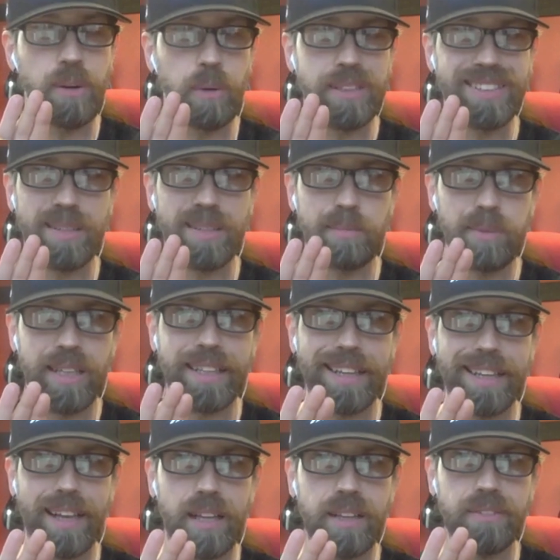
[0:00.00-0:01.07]
focus
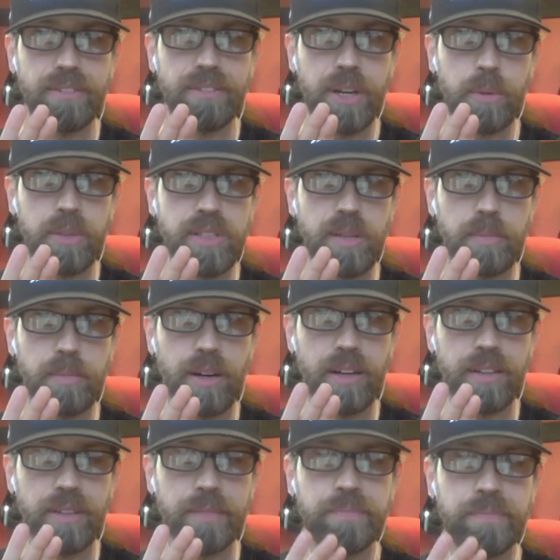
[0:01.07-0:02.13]
completely on the frequency
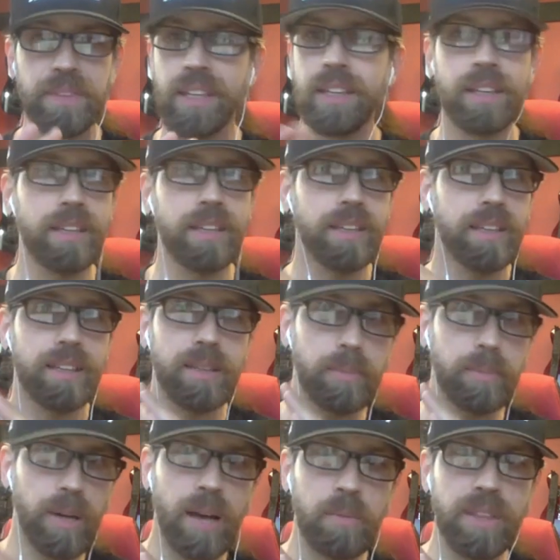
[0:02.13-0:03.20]
part of it.
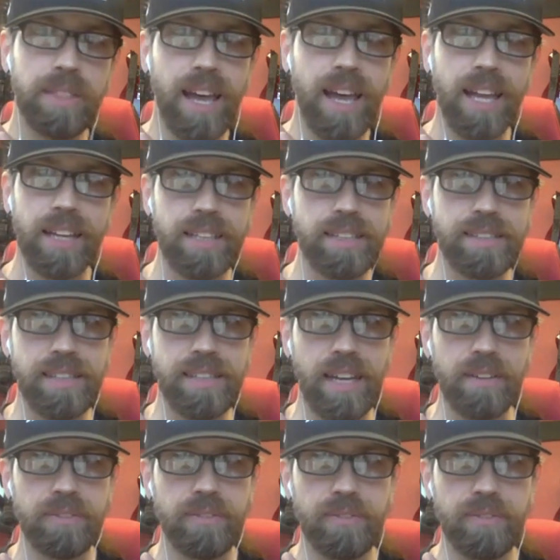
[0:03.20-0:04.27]
The problem with that is
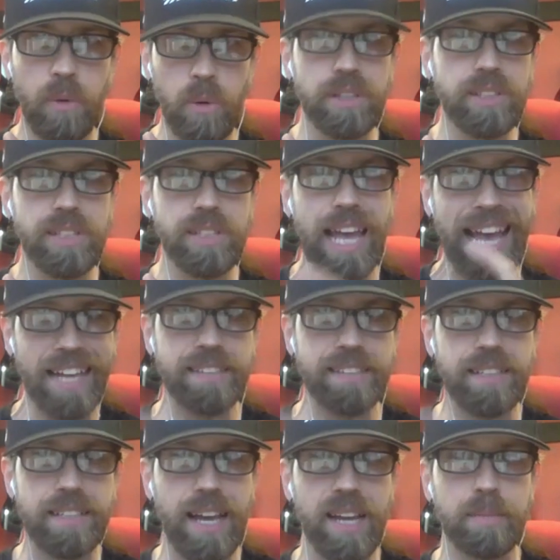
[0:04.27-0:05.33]
that force has
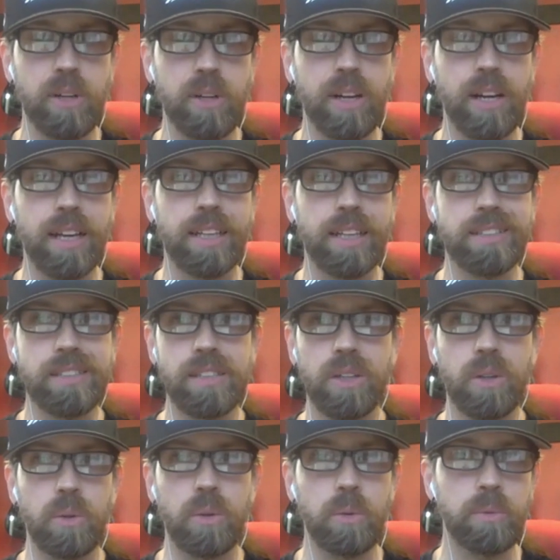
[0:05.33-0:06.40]
a timer on it.
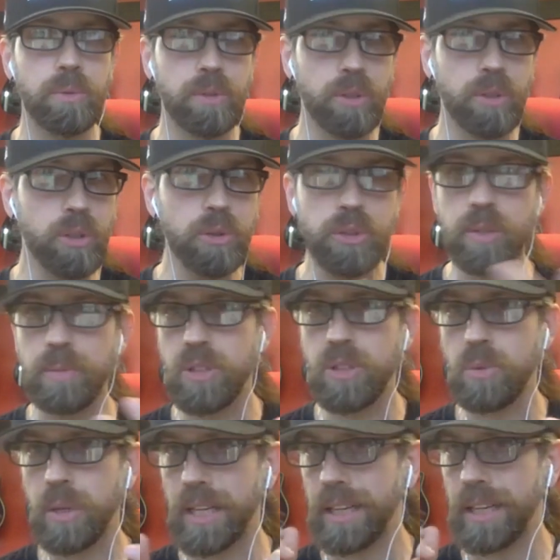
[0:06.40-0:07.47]
So usually
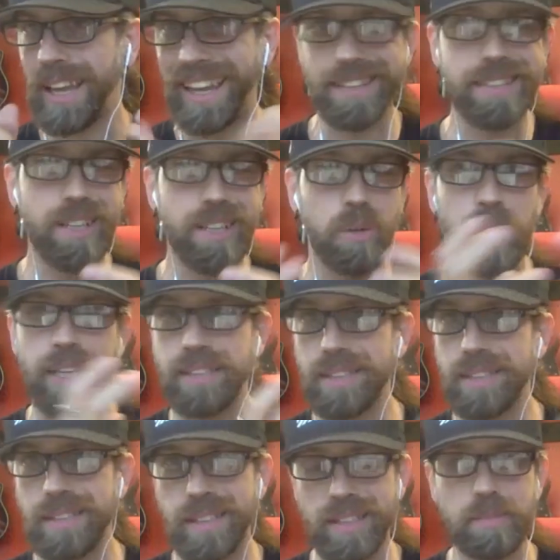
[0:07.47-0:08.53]
between 18 weeks
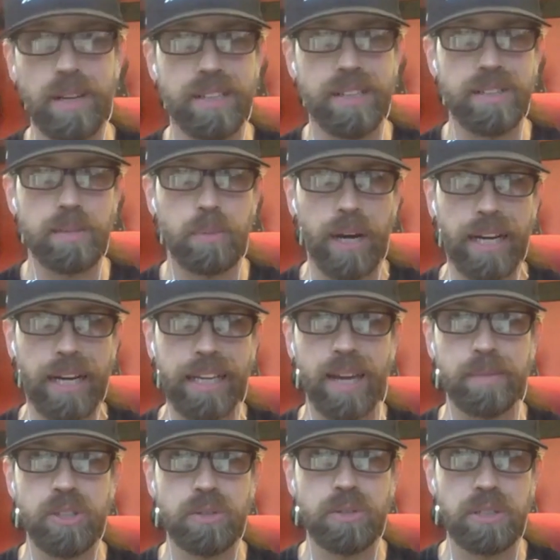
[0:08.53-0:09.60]
and six months, the brain
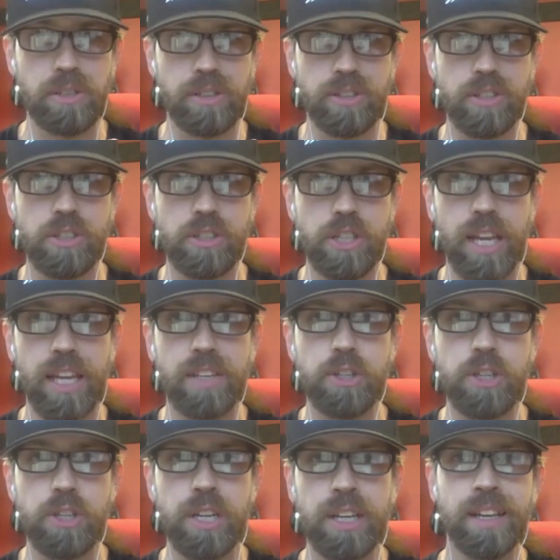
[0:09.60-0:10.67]
chemistry starts to
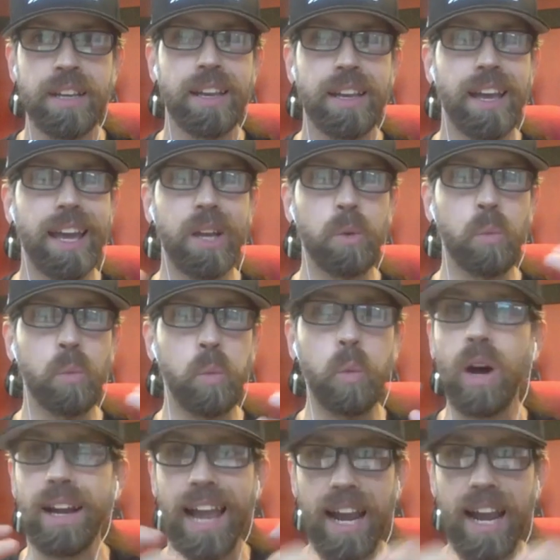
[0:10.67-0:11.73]
change, and
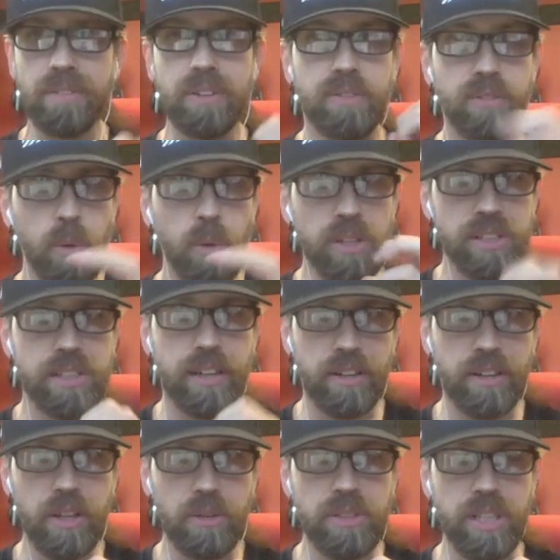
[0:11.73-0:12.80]
whatever force they're
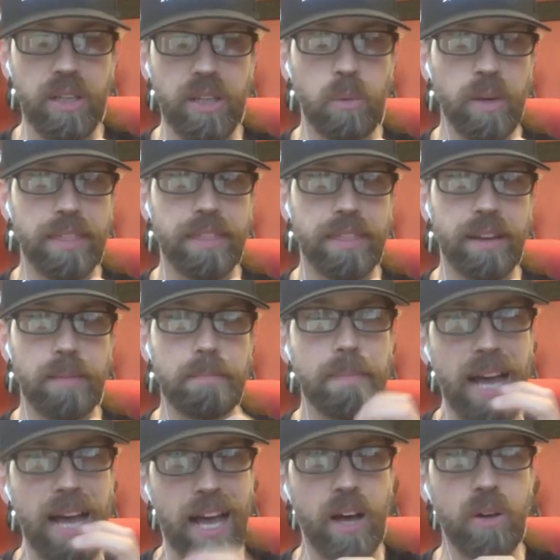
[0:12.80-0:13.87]
using with their
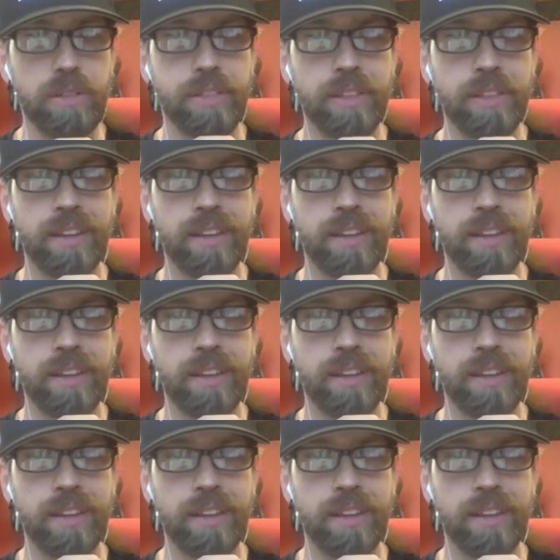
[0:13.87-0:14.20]
mouth